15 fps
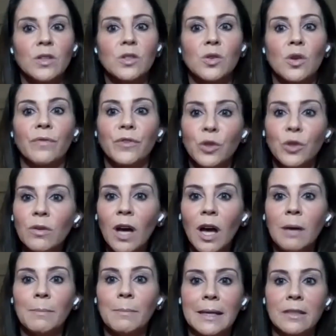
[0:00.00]
So if you
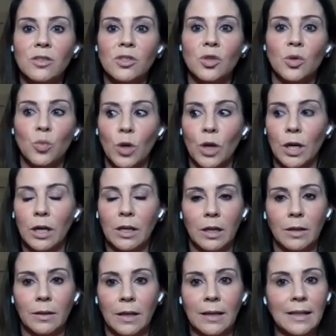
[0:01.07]
come in to work,
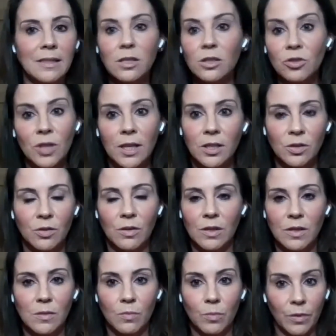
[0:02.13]
and I still try to do
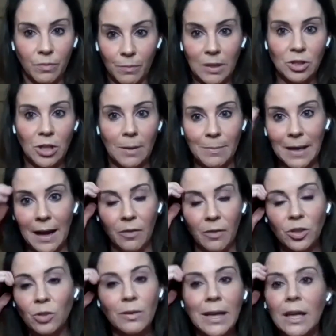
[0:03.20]
this with my job now,
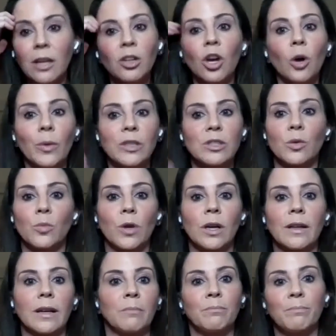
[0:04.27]
you can't go into work
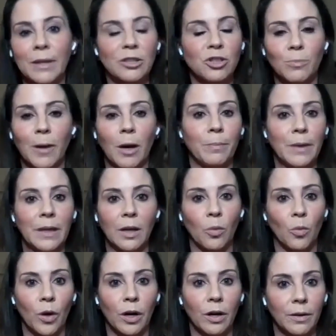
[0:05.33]
and bitch about being at
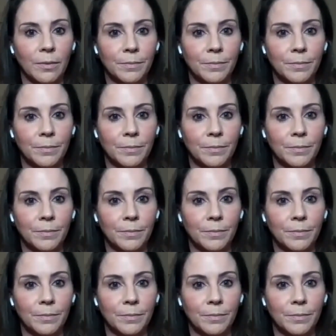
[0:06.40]
work.